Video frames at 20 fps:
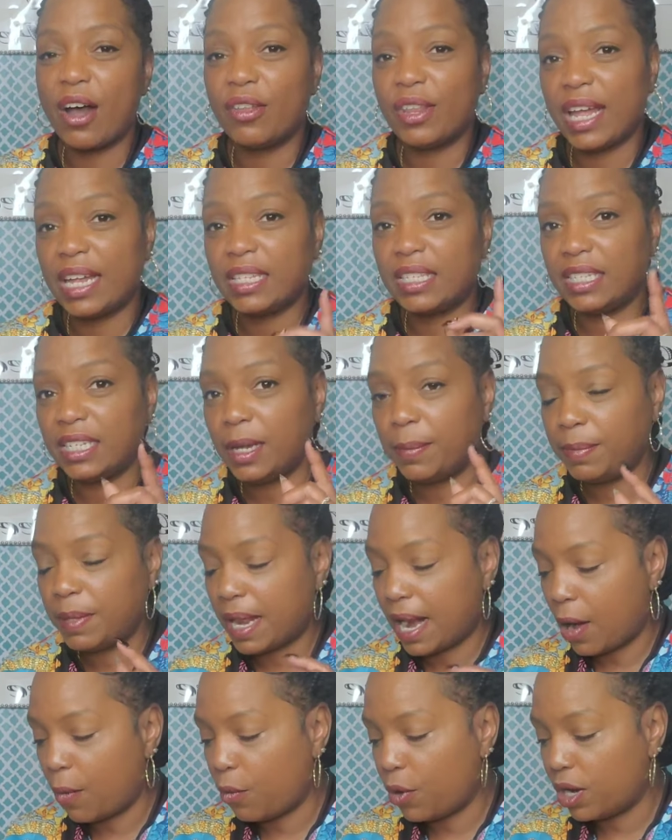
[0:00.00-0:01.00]
that tip that
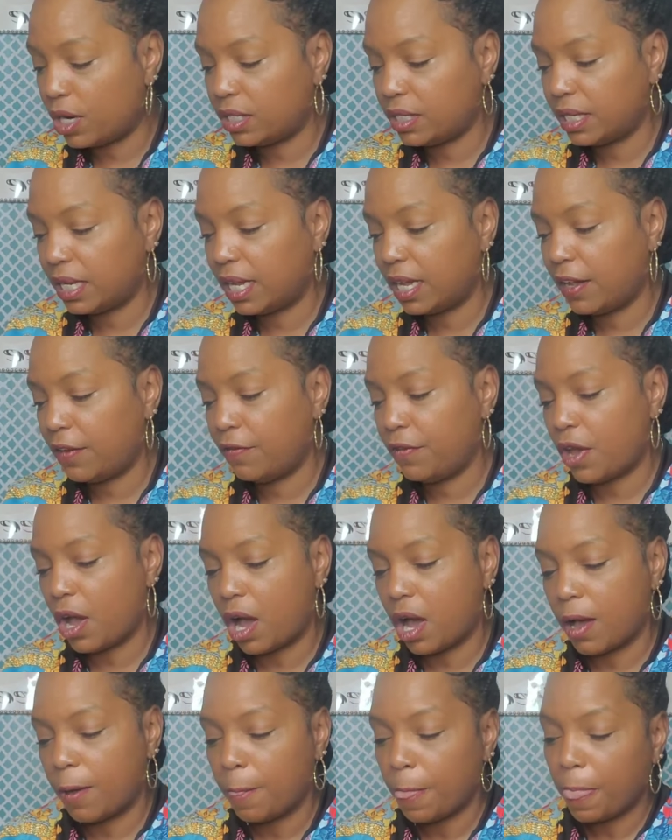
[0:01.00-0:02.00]
I wanted to give
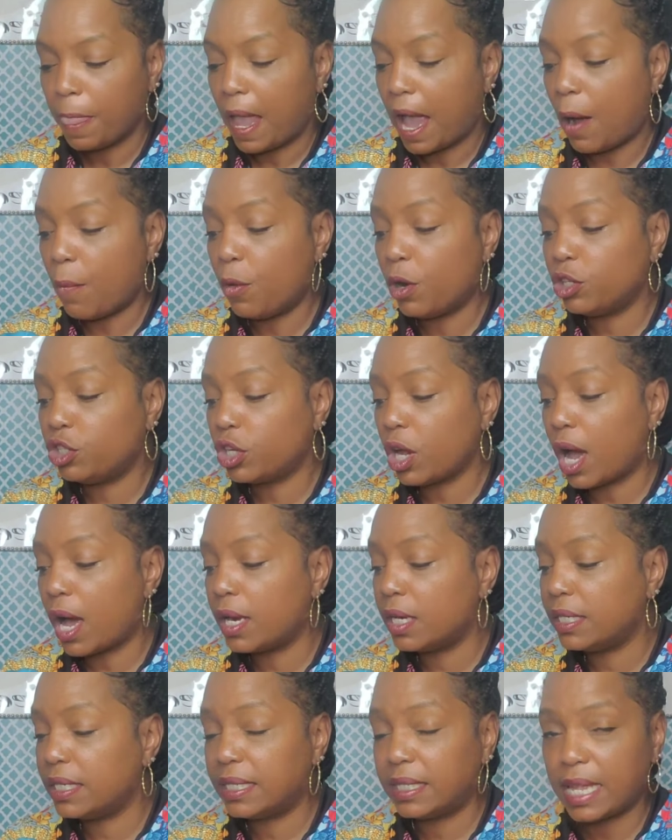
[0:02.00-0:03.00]
y'all, I want y'all
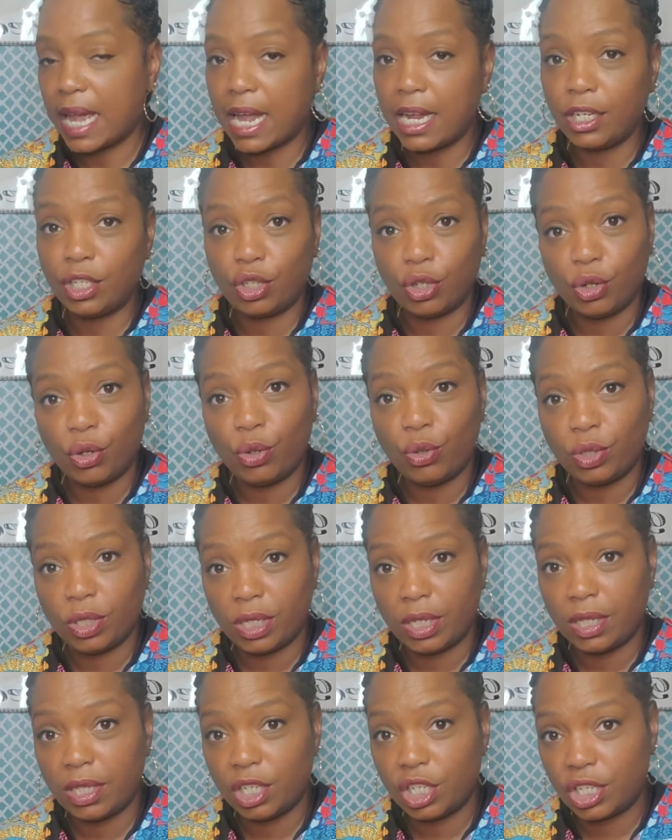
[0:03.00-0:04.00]
to stay tuned
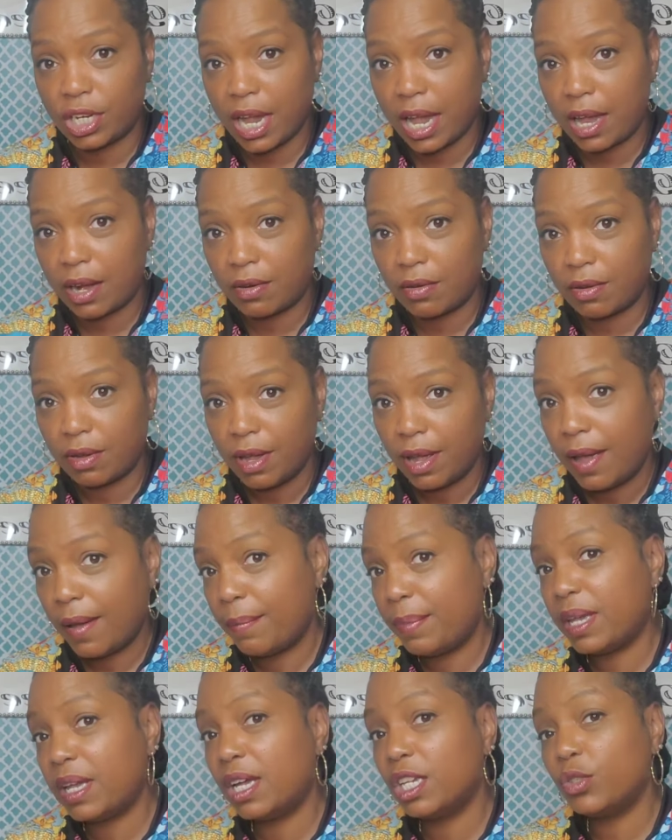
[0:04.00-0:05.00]
to the channel
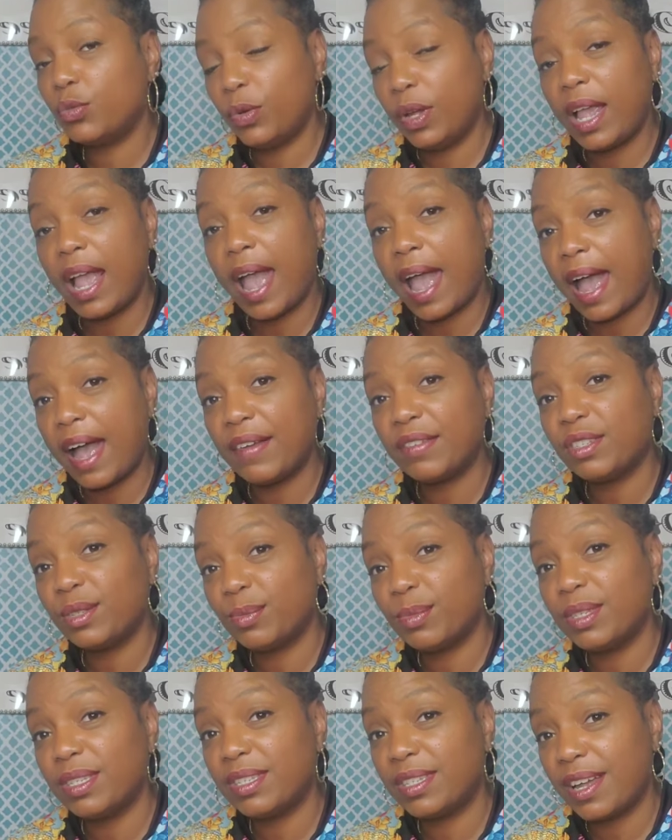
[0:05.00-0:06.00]
because we have
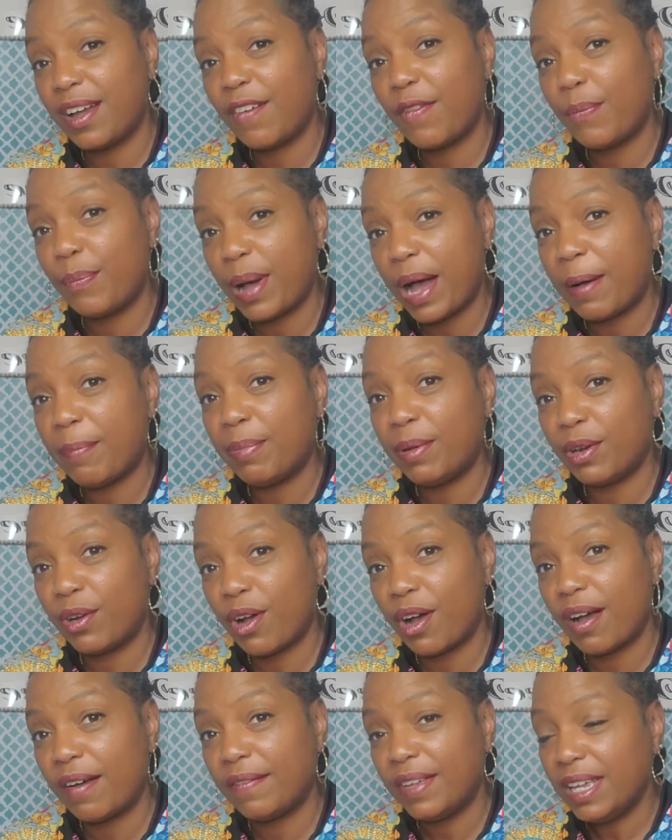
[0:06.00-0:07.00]
some stuff popping
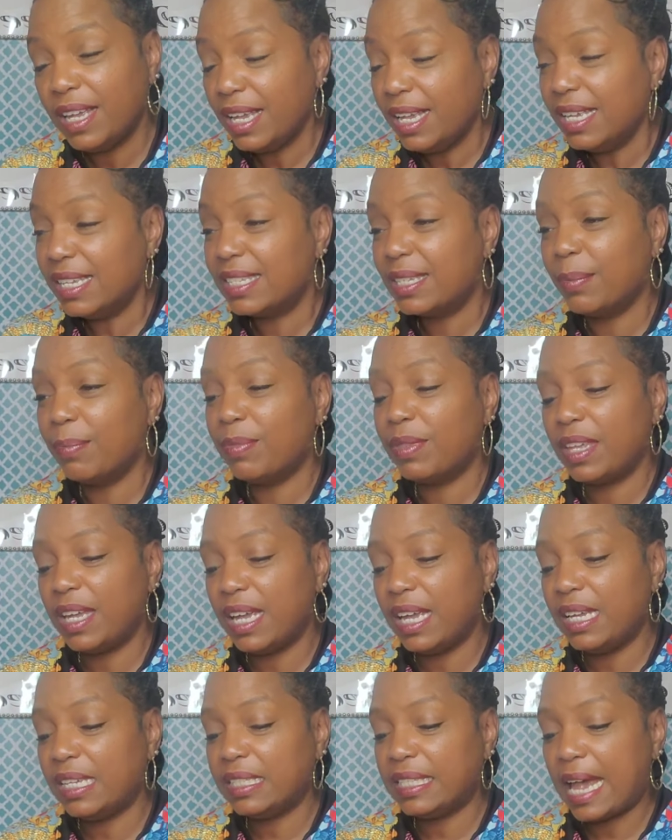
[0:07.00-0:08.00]
off. Some
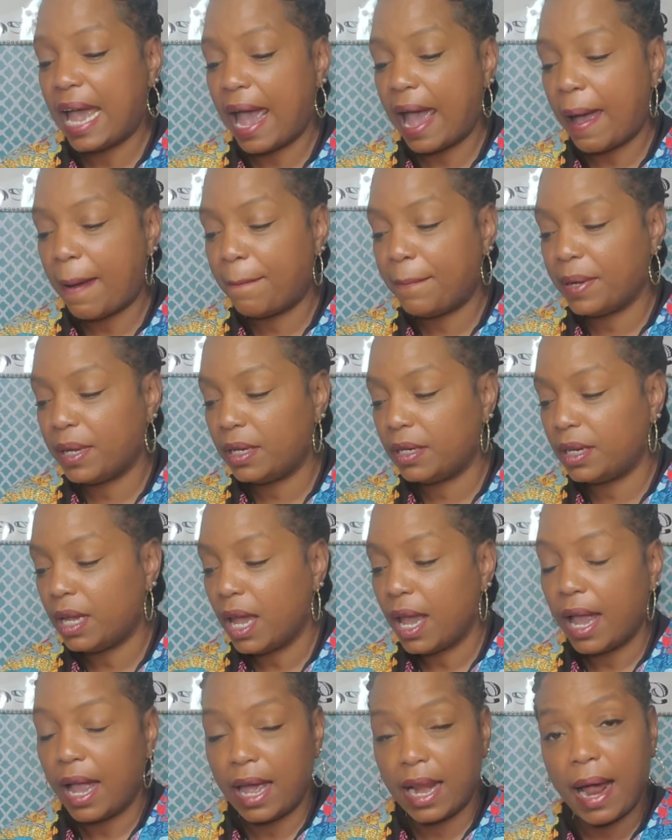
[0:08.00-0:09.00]
things happen
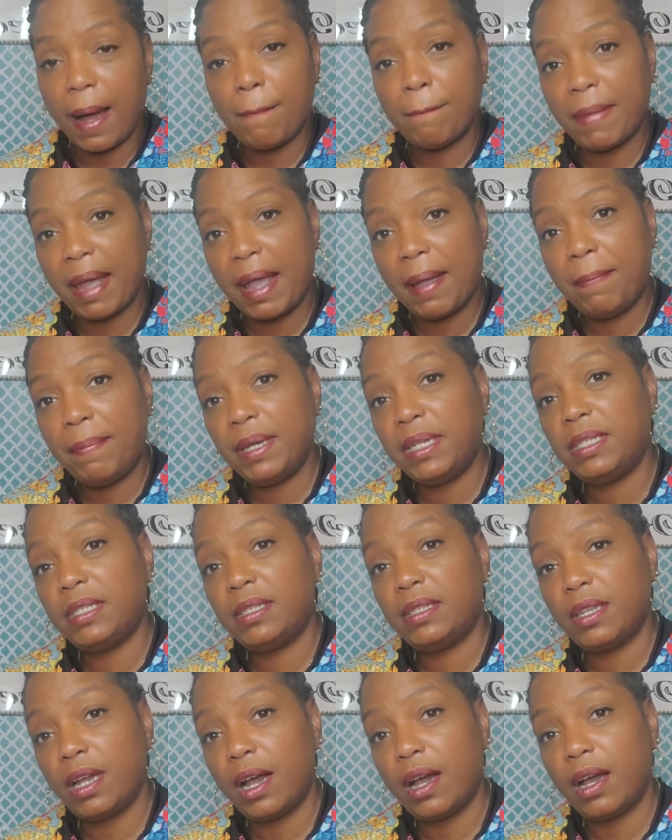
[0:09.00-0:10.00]
and I may be
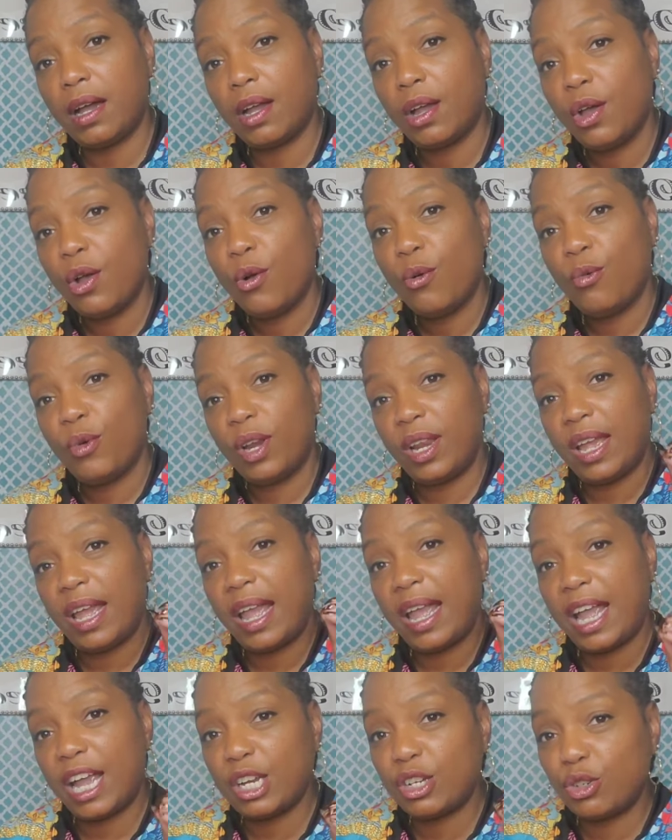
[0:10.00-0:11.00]
stuck with an
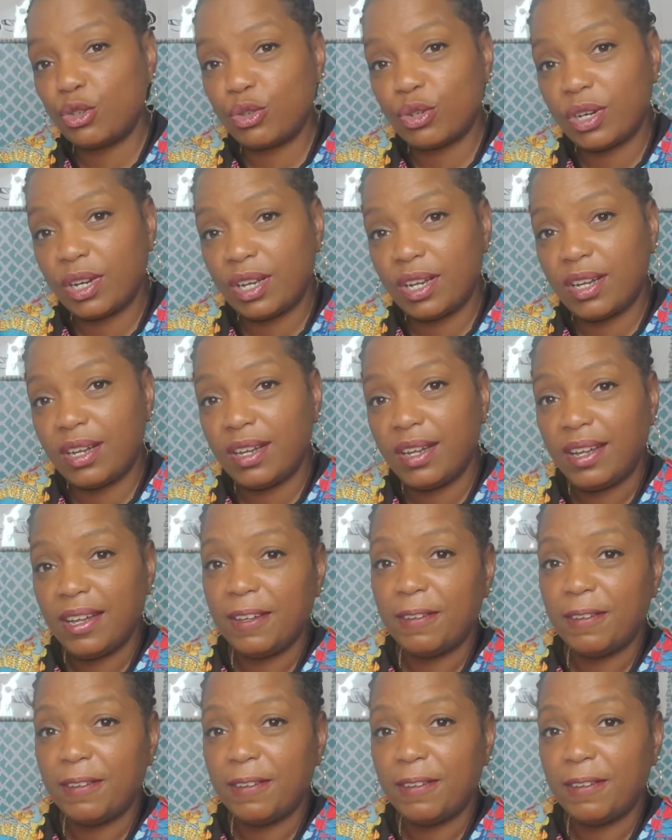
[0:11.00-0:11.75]
extra